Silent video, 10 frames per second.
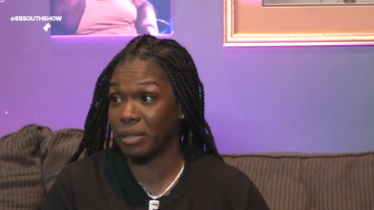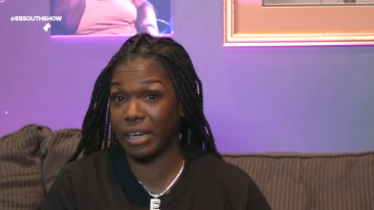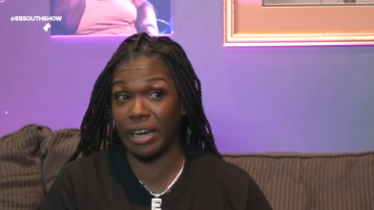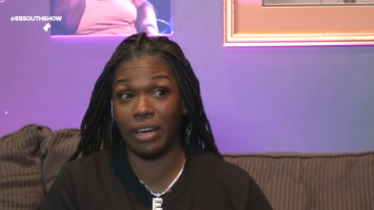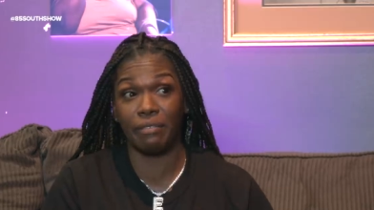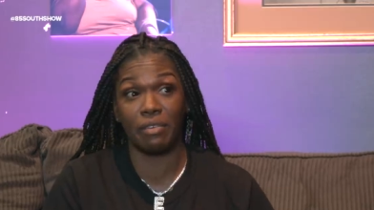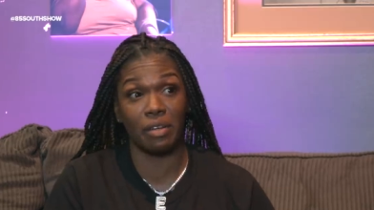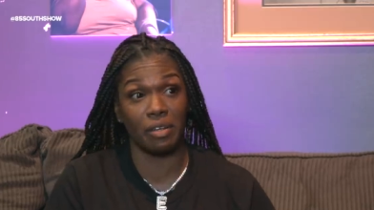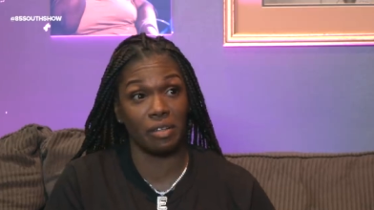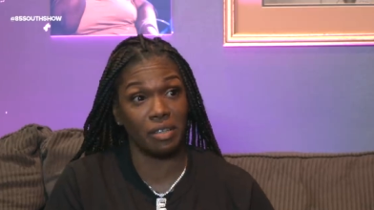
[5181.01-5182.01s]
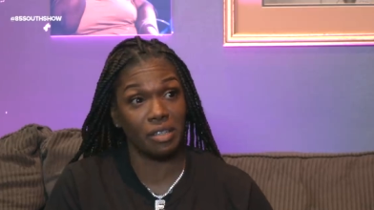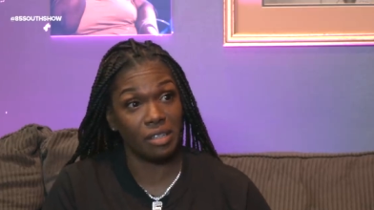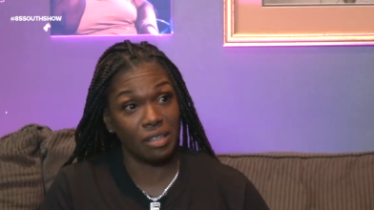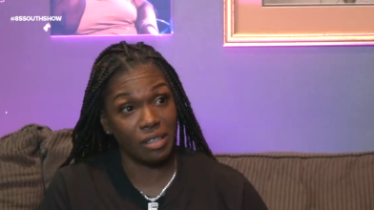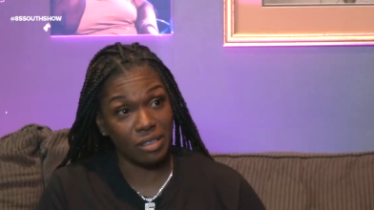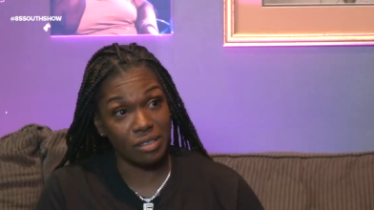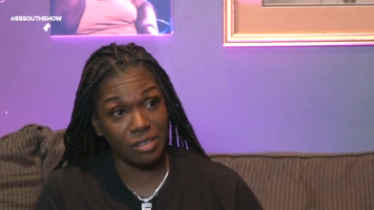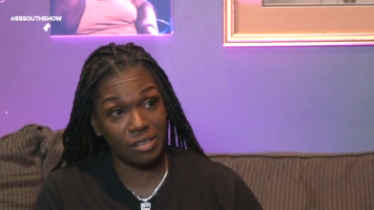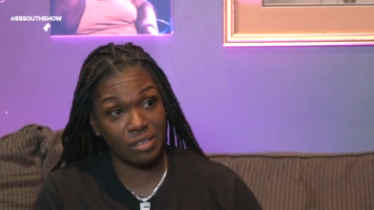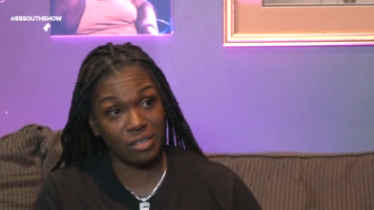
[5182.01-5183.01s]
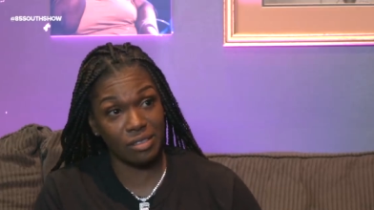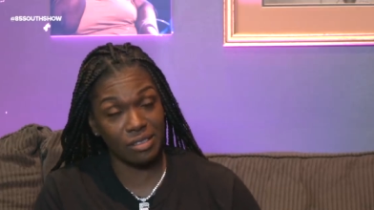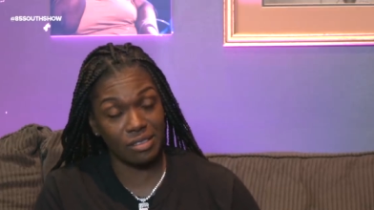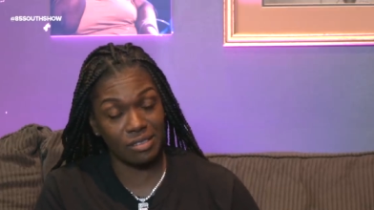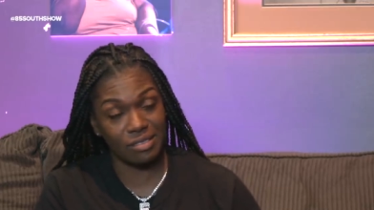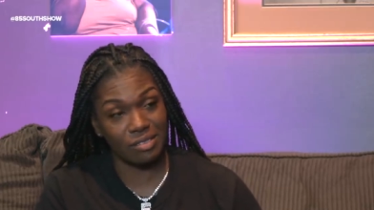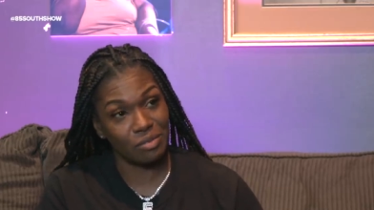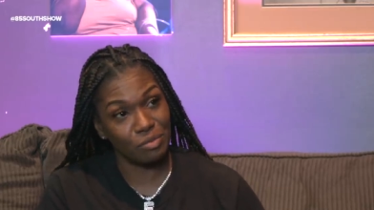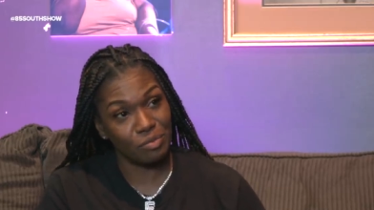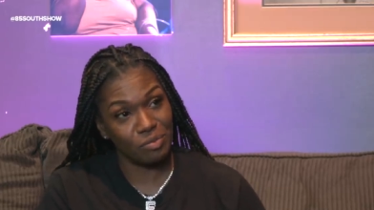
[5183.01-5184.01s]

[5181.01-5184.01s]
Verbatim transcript: hood, Bro, women so petty. I seen a